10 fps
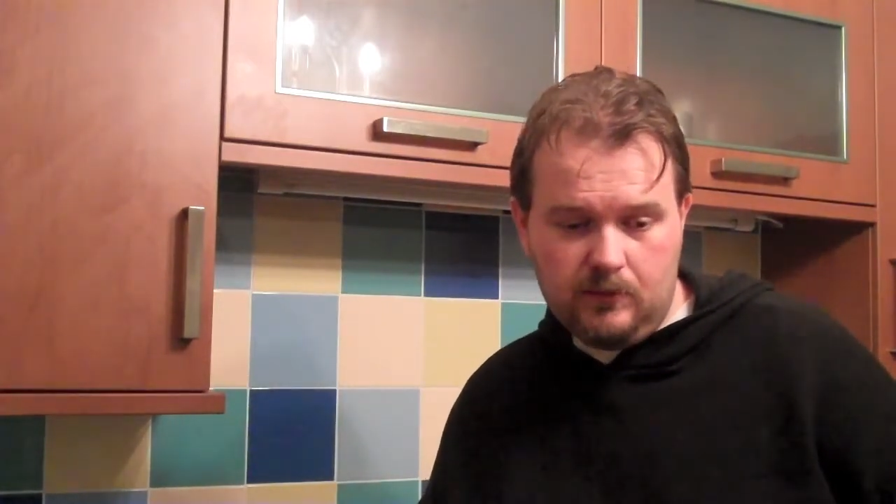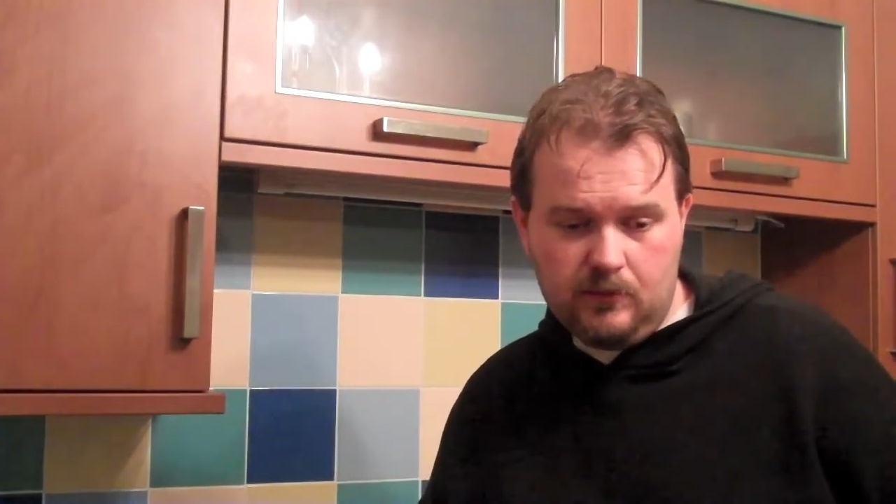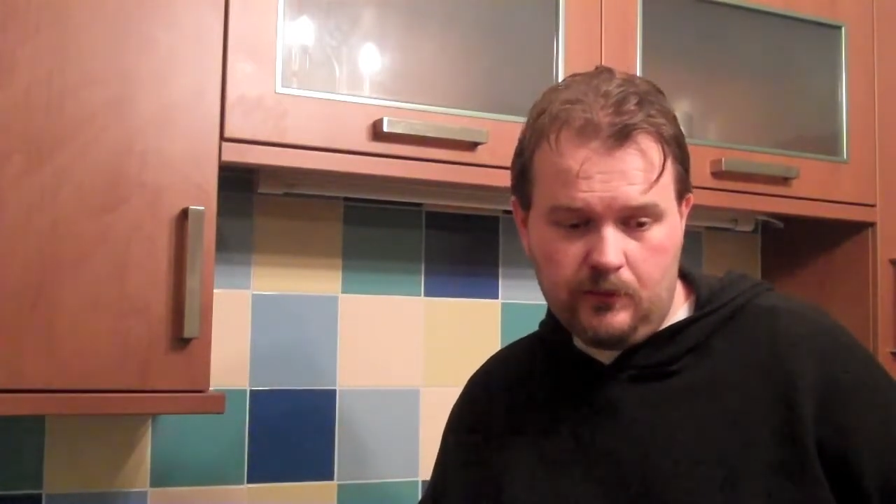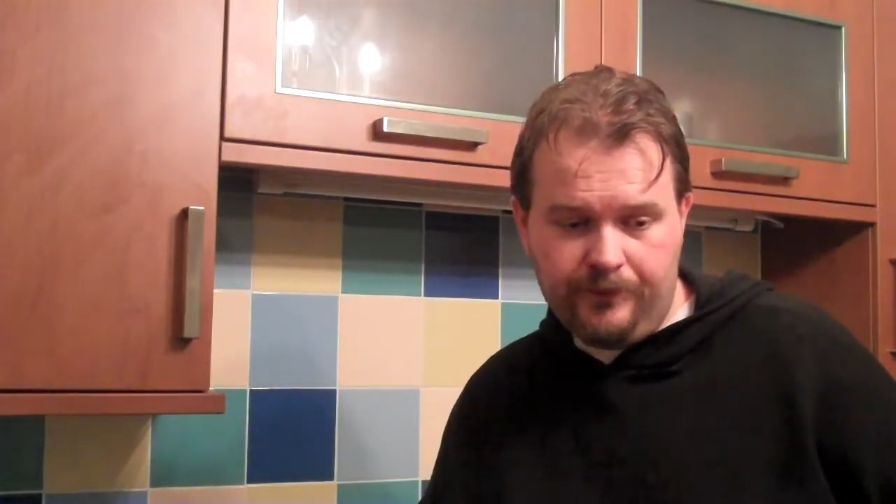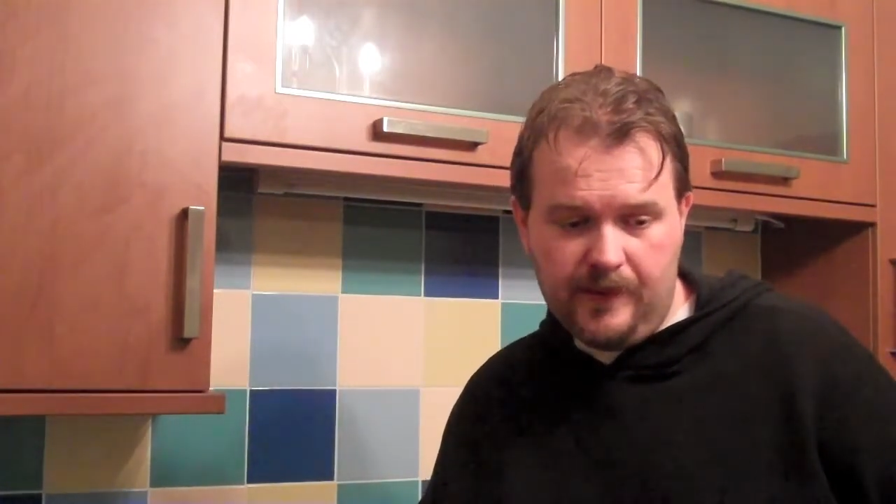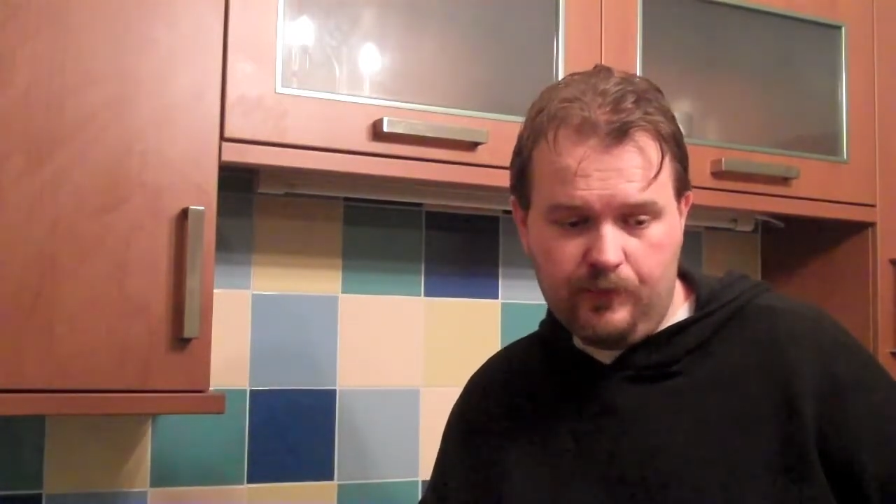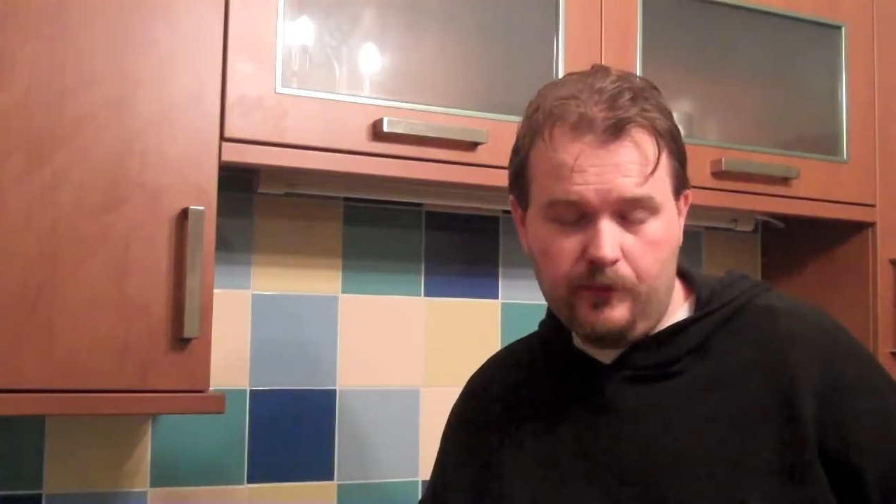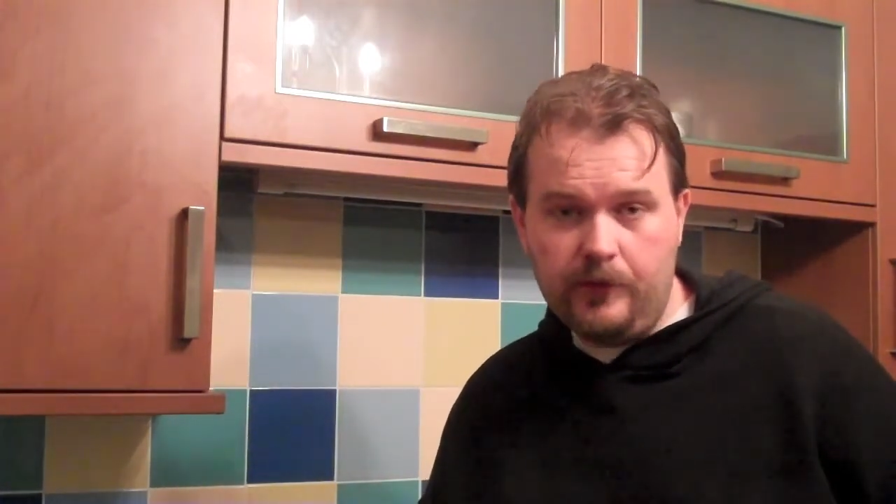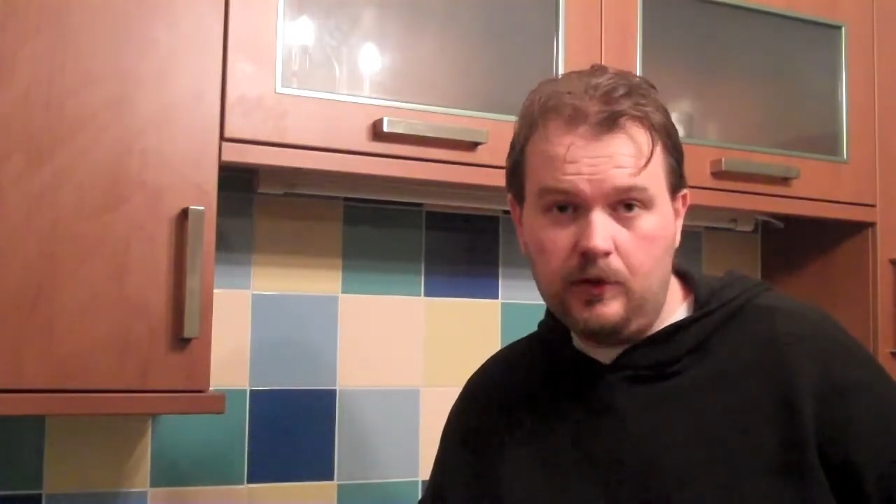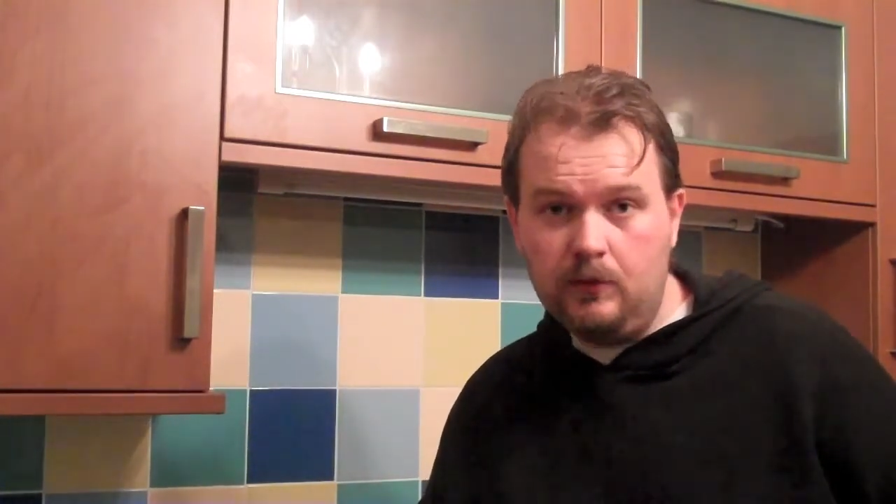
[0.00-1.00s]
of people
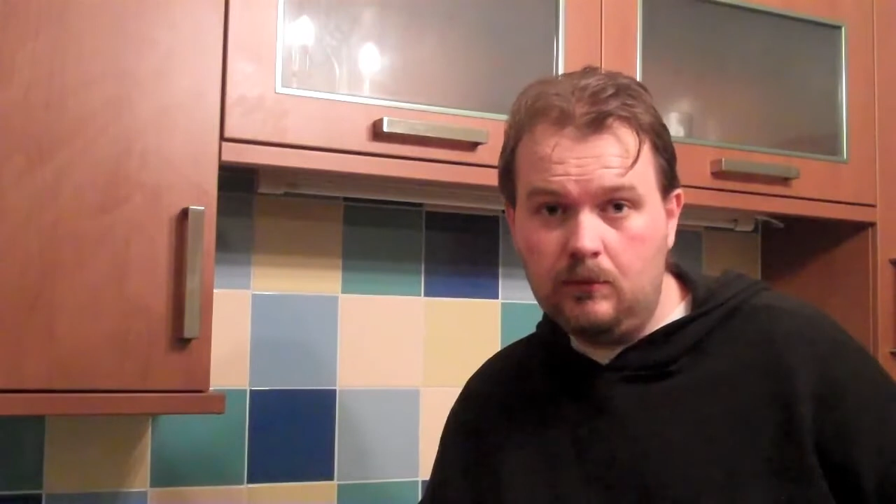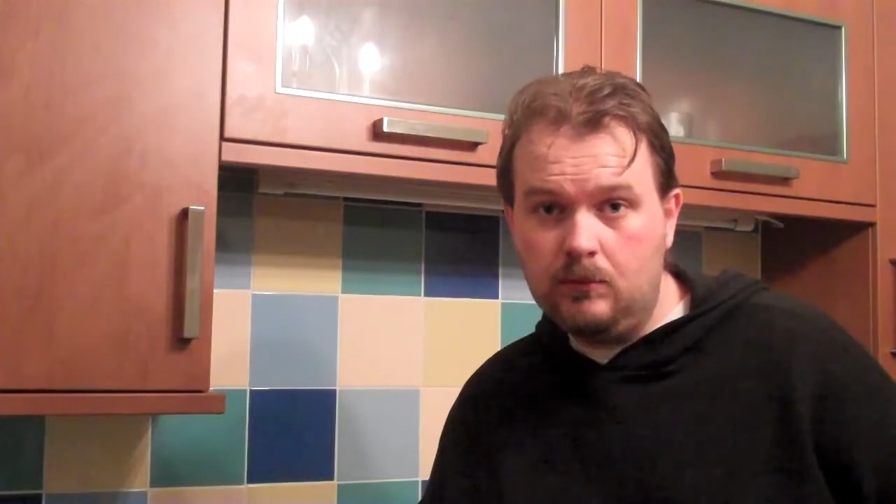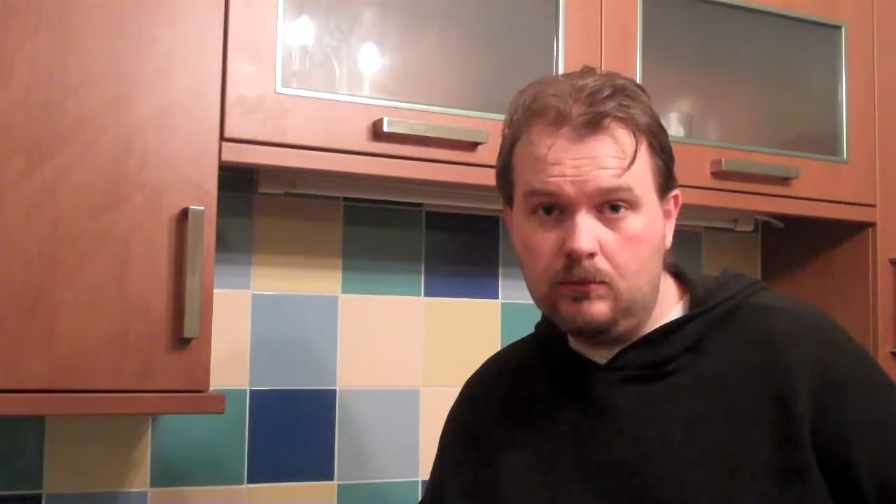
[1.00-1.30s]
that you